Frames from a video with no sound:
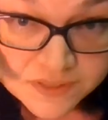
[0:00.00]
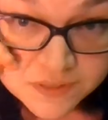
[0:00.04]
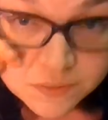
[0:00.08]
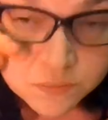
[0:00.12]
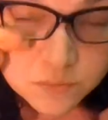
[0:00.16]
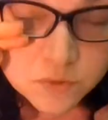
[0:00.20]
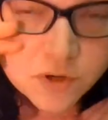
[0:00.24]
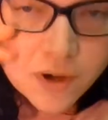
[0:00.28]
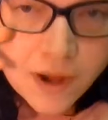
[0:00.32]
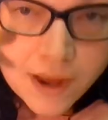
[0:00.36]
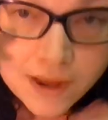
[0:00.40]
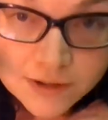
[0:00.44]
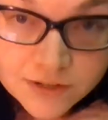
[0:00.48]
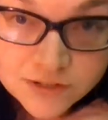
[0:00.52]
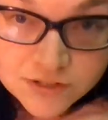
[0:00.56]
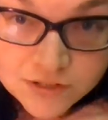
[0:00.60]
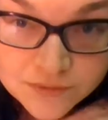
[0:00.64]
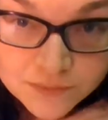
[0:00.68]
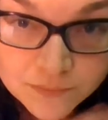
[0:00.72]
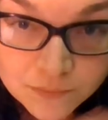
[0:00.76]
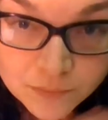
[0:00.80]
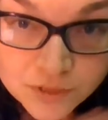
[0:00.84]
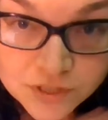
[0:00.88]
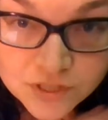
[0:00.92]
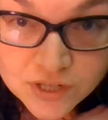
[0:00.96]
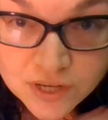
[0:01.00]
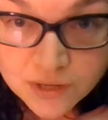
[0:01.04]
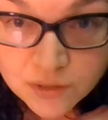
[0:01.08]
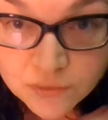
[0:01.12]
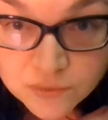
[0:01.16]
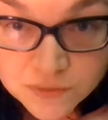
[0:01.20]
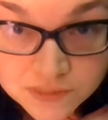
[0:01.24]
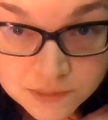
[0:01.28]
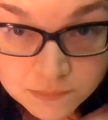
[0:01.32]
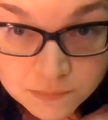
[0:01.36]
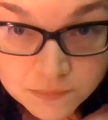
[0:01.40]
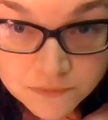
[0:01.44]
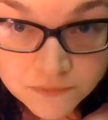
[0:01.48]
with subtraction, which I
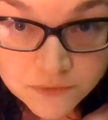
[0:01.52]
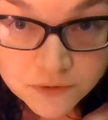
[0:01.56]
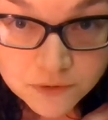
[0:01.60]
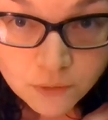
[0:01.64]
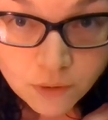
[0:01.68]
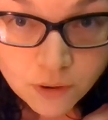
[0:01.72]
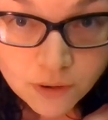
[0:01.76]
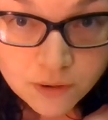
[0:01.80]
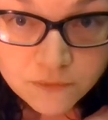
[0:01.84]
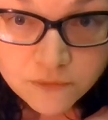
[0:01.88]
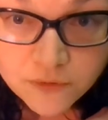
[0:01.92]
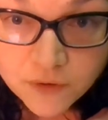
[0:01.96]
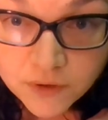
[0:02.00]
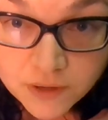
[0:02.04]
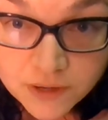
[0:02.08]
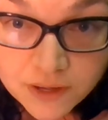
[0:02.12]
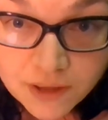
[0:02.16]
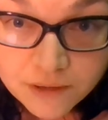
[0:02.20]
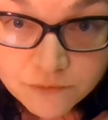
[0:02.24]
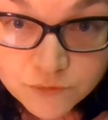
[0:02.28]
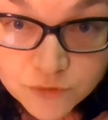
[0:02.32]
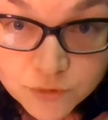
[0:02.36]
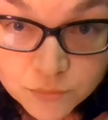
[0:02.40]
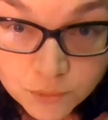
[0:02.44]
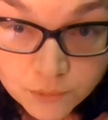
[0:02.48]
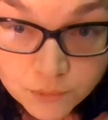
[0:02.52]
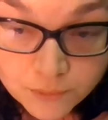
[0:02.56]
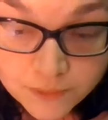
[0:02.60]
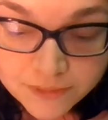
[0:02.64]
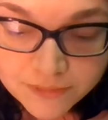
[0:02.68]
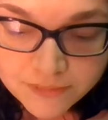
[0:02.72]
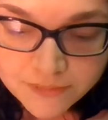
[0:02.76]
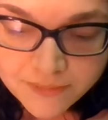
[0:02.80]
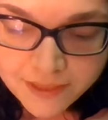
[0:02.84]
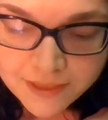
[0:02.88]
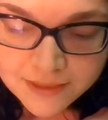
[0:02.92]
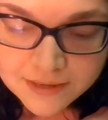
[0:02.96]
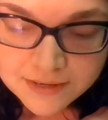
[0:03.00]
know some of you are very comfortable
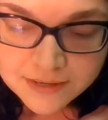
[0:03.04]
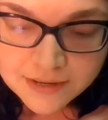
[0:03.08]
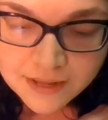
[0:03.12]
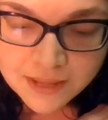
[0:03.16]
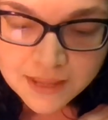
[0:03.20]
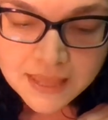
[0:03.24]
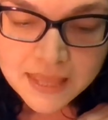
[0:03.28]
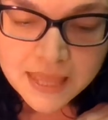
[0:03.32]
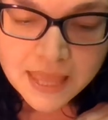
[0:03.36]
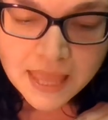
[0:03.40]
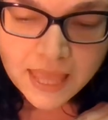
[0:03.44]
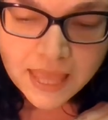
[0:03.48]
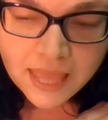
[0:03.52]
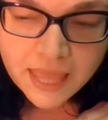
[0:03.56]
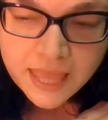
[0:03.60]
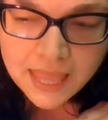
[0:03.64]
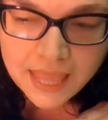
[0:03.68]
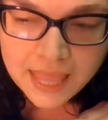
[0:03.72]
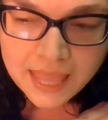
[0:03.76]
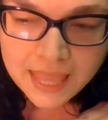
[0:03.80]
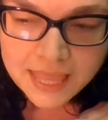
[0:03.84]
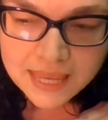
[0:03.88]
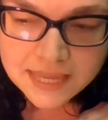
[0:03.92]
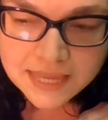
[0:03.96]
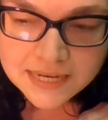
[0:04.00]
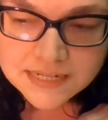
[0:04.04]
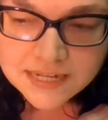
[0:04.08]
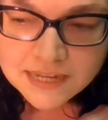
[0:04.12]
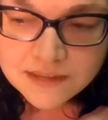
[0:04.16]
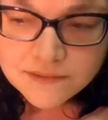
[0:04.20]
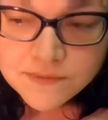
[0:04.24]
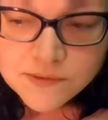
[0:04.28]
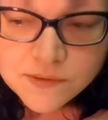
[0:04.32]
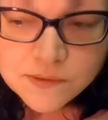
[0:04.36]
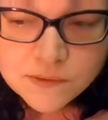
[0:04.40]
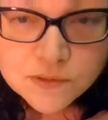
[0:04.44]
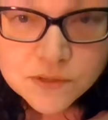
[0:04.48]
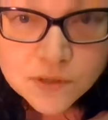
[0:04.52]
with that, and
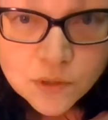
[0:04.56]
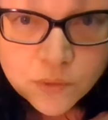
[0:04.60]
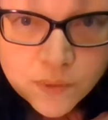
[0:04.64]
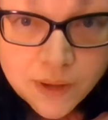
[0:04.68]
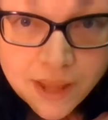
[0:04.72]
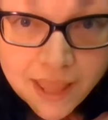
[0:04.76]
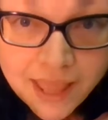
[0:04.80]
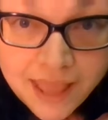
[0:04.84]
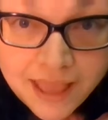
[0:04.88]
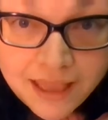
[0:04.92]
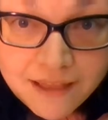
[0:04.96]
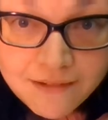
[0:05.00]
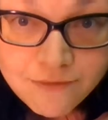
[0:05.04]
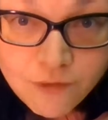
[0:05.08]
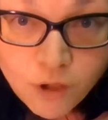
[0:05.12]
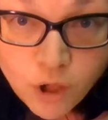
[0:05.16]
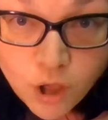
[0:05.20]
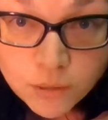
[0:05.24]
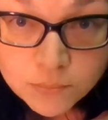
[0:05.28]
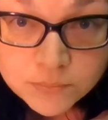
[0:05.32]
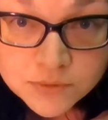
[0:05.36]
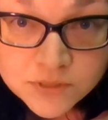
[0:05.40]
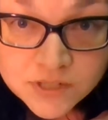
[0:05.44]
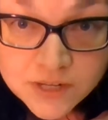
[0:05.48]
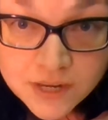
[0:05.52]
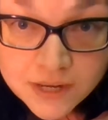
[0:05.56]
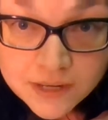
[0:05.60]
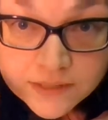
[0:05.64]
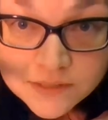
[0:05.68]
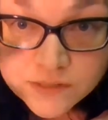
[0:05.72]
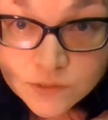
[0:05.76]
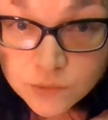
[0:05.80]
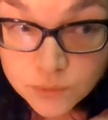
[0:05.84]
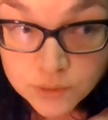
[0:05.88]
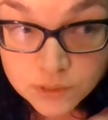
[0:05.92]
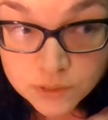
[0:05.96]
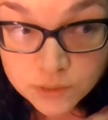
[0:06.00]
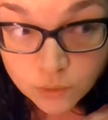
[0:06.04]
if you don't have
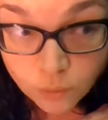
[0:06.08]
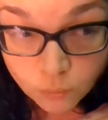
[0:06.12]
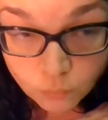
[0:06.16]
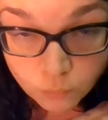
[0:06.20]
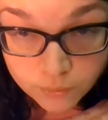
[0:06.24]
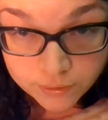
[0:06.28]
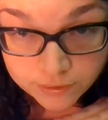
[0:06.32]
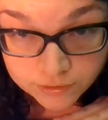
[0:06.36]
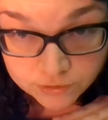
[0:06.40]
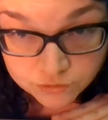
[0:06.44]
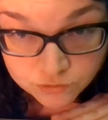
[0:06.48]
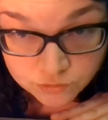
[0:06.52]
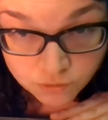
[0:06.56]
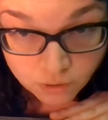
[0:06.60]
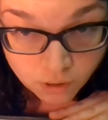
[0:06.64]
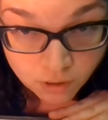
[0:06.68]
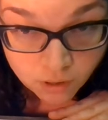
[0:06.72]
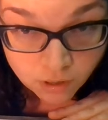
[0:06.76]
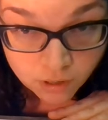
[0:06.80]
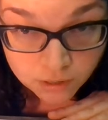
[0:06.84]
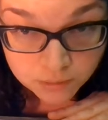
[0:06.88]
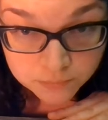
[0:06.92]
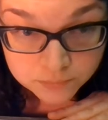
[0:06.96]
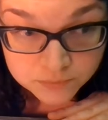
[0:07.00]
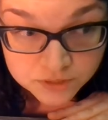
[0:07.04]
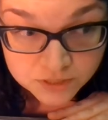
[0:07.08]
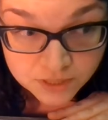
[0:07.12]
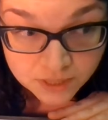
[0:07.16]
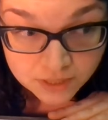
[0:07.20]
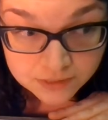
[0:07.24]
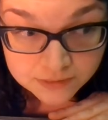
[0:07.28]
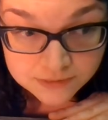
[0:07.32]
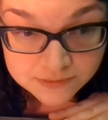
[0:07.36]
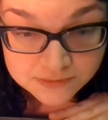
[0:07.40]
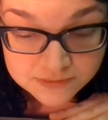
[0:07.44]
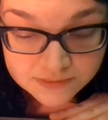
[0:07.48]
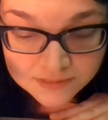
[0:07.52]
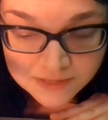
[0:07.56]
objects or you don't want to draw
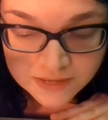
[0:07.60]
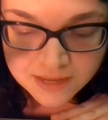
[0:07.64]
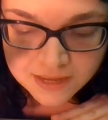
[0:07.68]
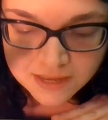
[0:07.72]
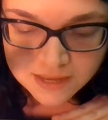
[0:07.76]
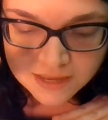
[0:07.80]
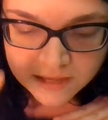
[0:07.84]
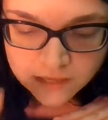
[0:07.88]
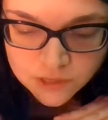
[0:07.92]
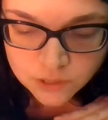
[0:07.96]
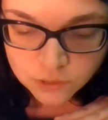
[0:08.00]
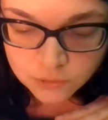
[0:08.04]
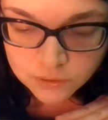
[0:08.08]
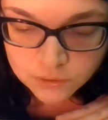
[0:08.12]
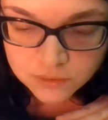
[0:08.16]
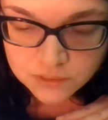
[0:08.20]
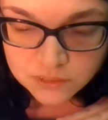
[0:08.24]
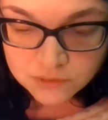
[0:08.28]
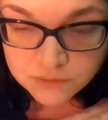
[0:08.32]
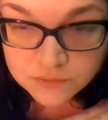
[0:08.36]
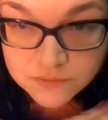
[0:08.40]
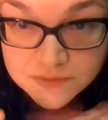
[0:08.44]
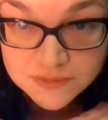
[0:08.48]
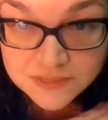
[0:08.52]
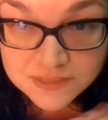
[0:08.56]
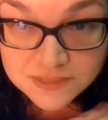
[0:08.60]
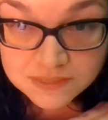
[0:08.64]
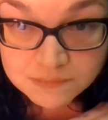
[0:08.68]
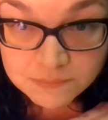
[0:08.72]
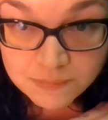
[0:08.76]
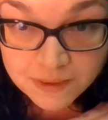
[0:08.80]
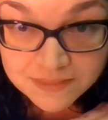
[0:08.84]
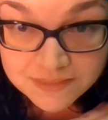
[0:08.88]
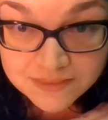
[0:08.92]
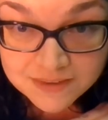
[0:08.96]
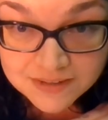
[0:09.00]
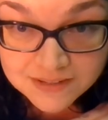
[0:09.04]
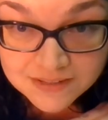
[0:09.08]
objects, you can use this
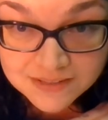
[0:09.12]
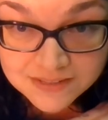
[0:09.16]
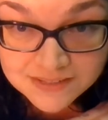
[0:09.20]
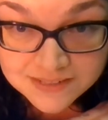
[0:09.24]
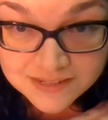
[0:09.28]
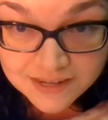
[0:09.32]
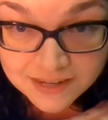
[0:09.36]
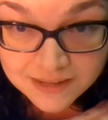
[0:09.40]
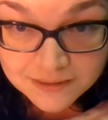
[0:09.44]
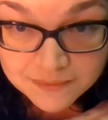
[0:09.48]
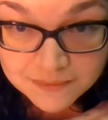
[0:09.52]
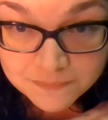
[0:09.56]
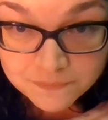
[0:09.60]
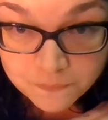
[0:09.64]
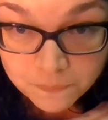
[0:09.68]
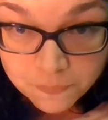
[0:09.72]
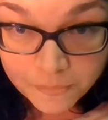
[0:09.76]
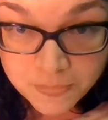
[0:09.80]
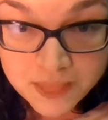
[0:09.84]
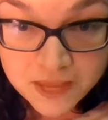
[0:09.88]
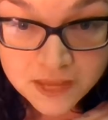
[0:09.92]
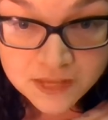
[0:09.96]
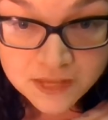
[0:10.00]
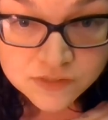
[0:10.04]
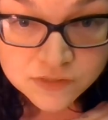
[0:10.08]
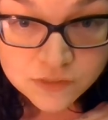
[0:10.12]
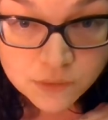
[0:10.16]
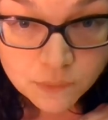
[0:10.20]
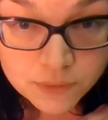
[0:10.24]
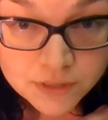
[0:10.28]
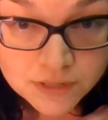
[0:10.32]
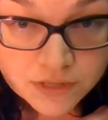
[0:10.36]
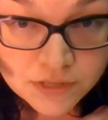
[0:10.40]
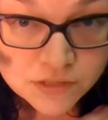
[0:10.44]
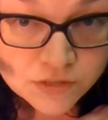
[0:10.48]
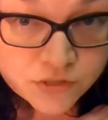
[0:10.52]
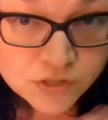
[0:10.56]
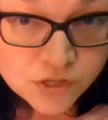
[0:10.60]
method instead. So I
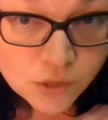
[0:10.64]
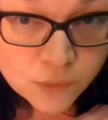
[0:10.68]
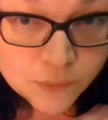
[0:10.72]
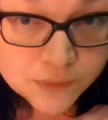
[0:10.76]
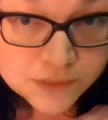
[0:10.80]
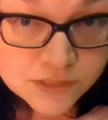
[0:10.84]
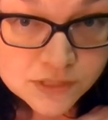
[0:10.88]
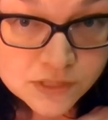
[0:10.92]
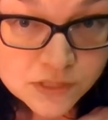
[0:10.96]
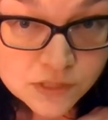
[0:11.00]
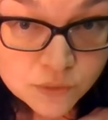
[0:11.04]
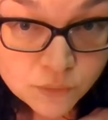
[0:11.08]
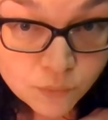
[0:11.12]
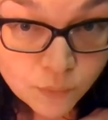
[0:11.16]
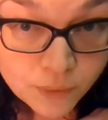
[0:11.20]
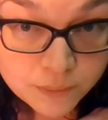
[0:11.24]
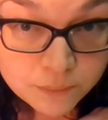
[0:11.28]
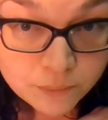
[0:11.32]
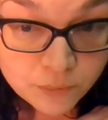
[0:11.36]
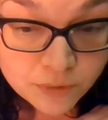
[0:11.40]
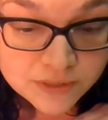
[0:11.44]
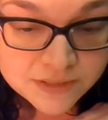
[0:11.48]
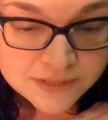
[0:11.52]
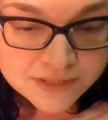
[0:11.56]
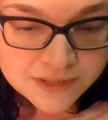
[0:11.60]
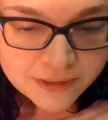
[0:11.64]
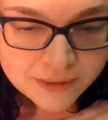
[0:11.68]
wanted to show it to you one more